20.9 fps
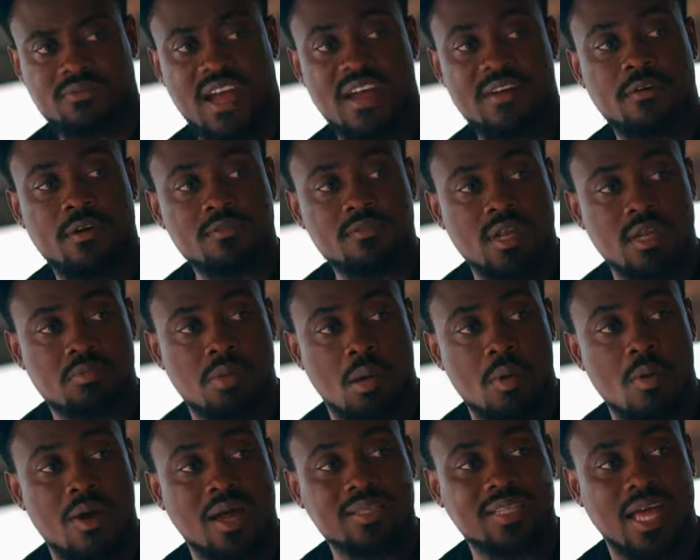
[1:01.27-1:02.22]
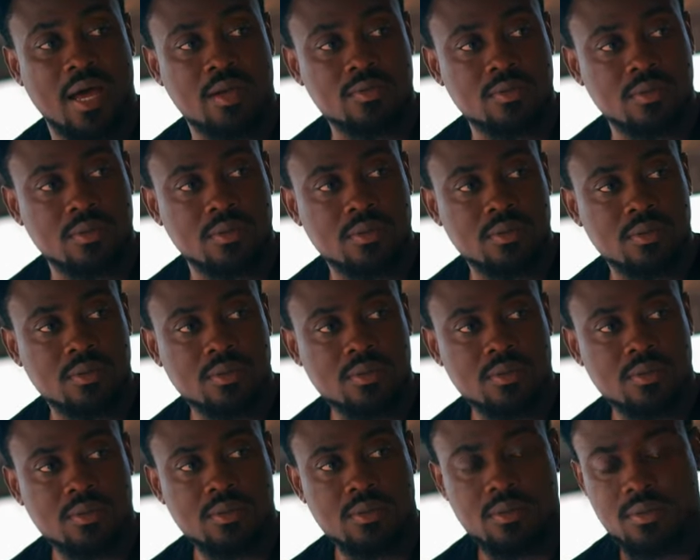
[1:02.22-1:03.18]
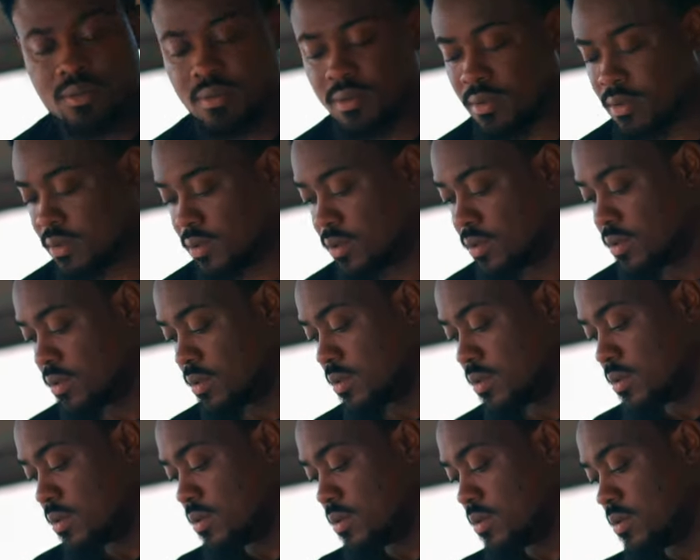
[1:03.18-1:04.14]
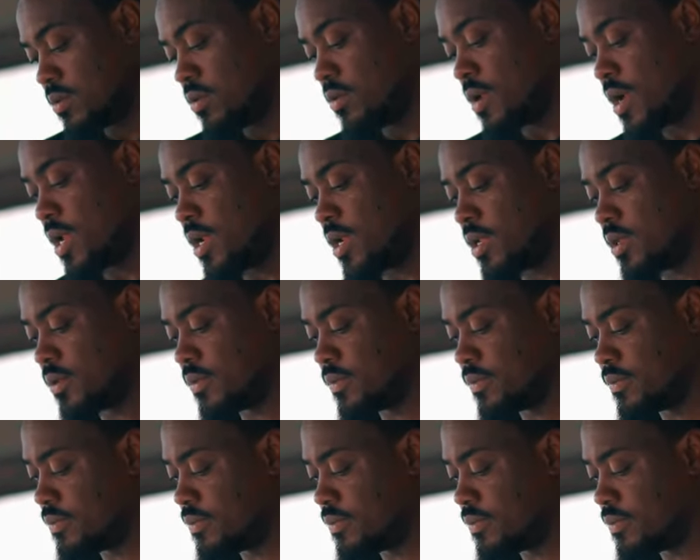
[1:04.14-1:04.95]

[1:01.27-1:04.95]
500. Pomo 1,000. Yes. Oh voila.